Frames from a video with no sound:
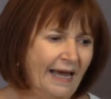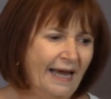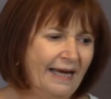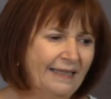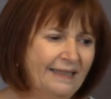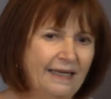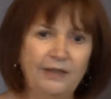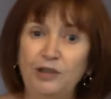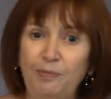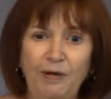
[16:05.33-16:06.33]
and
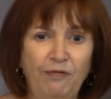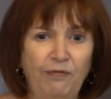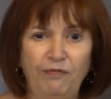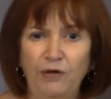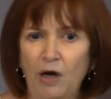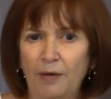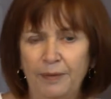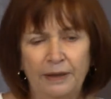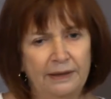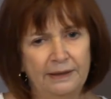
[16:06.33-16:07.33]
it's been
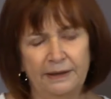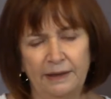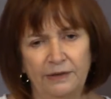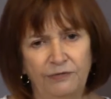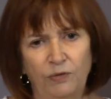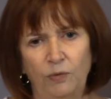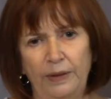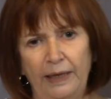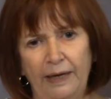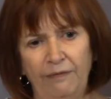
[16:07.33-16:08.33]
phenomenally successful.
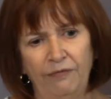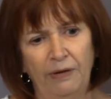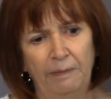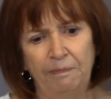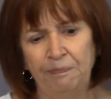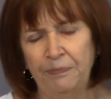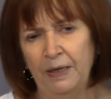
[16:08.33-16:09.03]
We have a